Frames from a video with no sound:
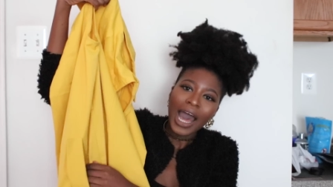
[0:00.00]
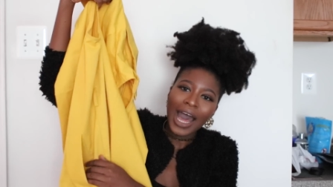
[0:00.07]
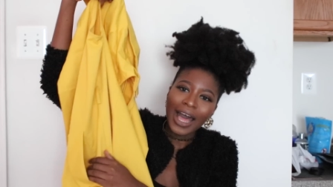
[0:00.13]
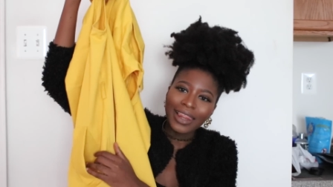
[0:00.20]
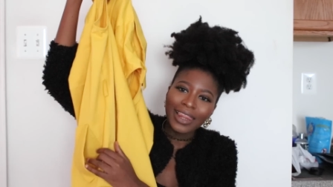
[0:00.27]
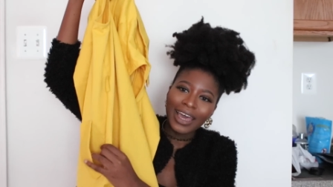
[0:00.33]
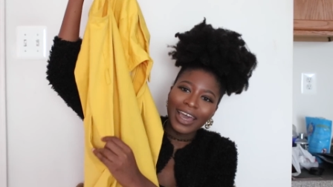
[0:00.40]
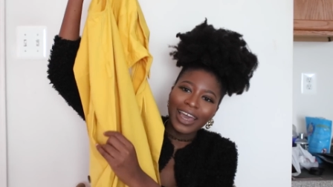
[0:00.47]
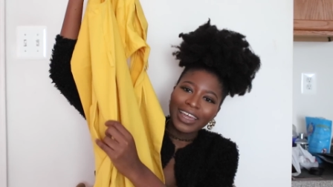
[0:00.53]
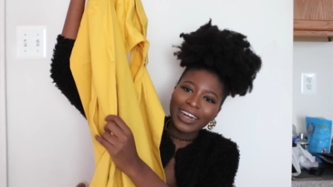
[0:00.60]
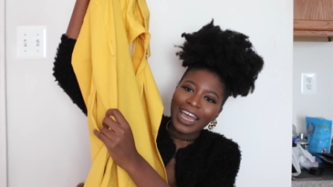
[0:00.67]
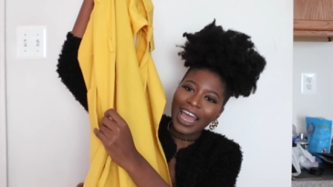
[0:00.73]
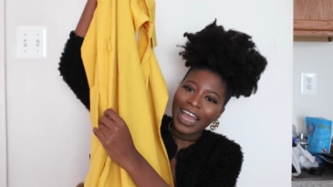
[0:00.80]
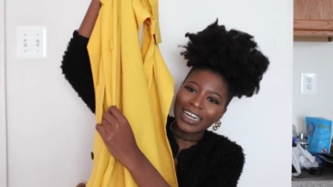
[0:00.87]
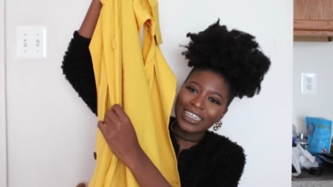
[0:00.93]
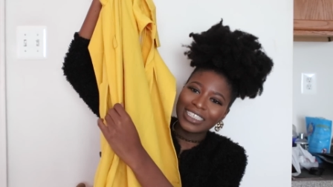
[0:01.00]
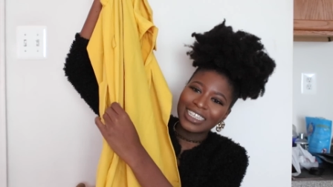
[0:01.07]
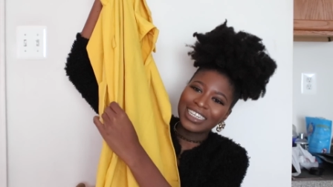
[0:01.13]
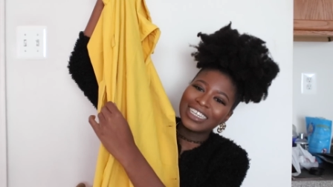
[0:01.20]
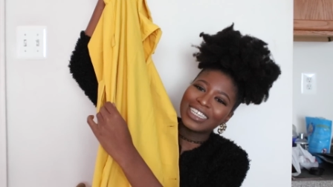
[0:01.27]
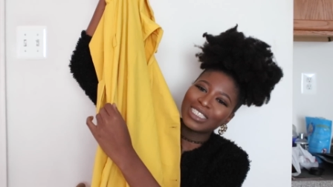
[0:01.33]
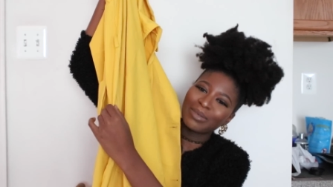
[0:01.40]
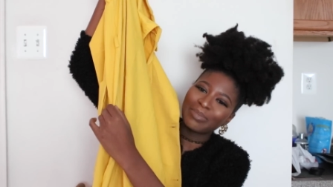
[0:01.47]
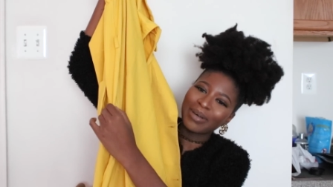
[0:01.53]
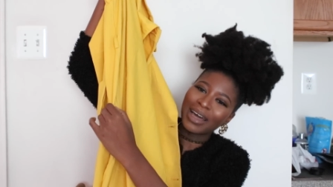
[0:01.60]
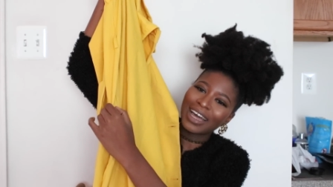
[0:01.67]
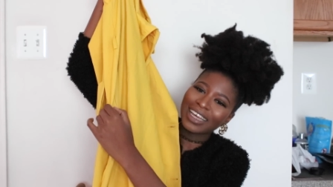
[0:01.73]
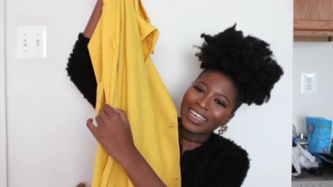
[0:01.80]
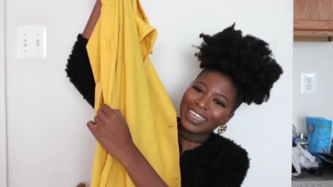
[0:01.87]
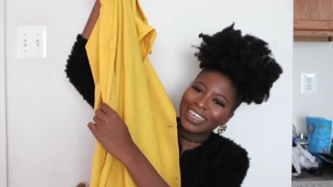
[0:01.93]
I lied actually it is a
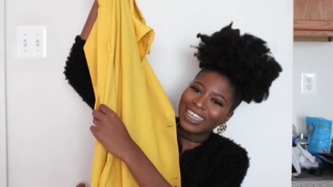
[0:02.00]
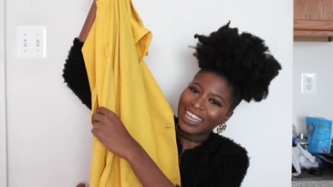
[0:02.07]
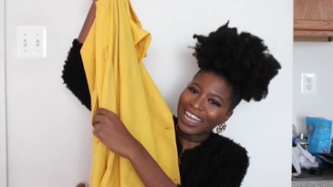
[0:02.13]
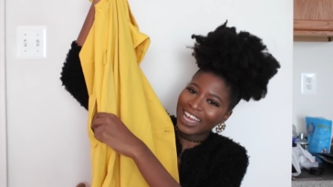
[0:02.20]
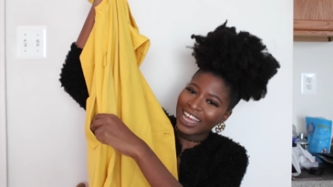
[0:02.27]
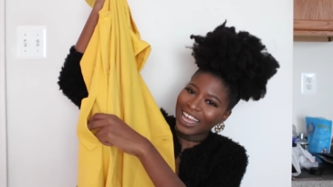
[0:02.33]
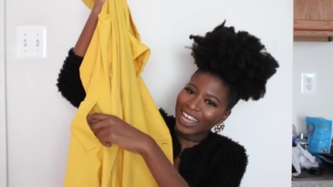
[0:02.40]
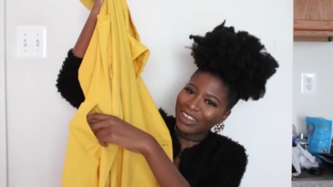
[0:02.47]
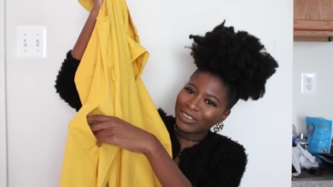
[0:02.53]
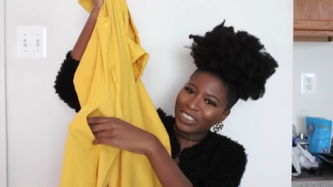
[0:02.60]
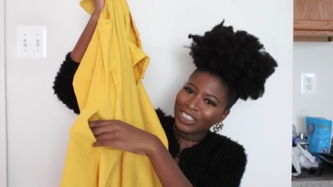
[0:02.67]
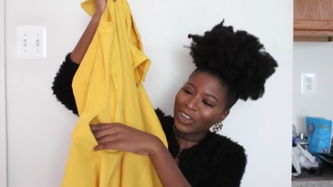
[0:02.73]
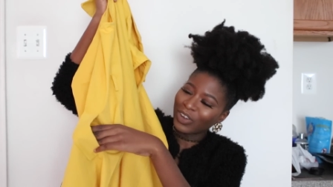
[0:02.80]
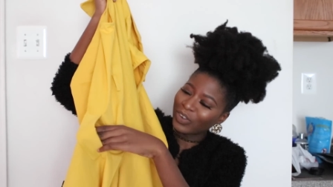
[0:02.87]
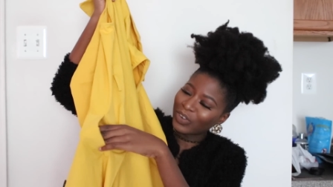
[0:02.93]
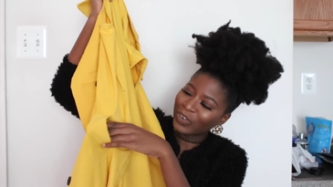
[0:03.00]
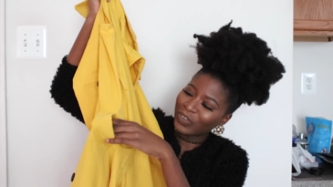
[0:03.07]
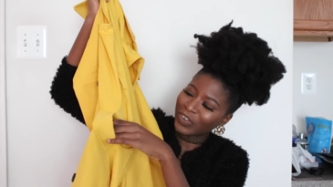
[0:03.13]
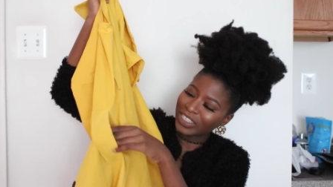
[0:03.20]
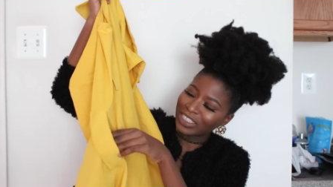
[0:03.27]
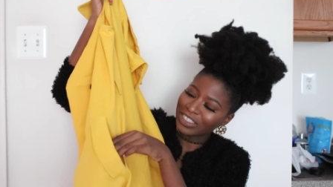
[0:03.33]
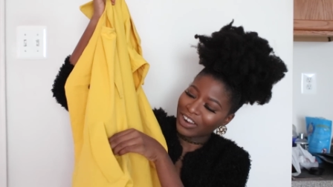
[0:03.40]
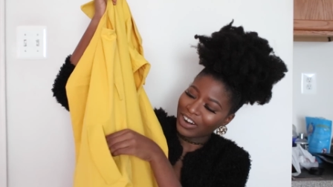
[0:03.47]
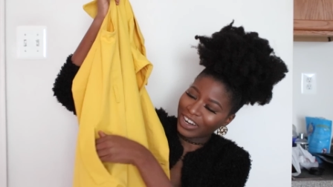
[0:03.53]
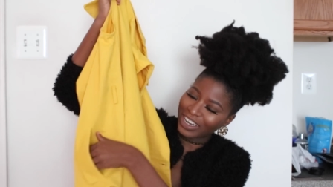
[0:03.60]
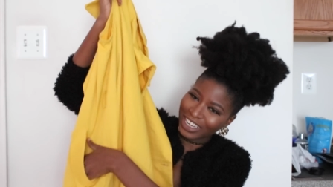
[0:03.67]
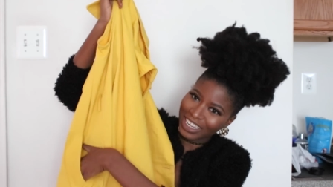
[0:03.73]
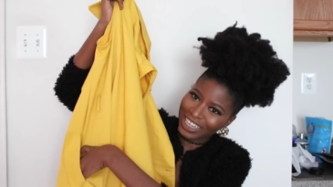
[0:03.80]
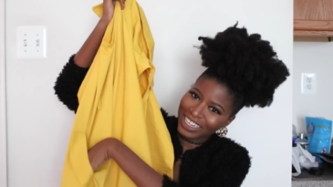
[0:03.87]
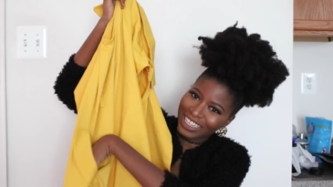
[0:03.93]
pocket oh, I'm so
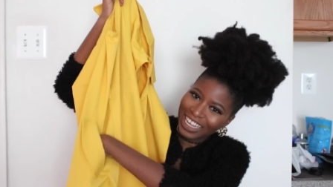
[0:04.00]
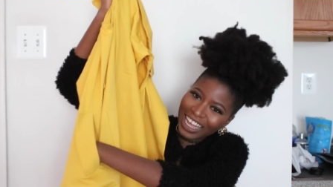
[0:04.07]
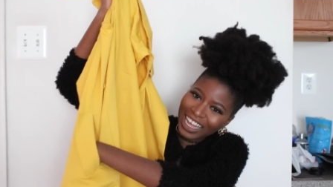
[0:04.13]
retarded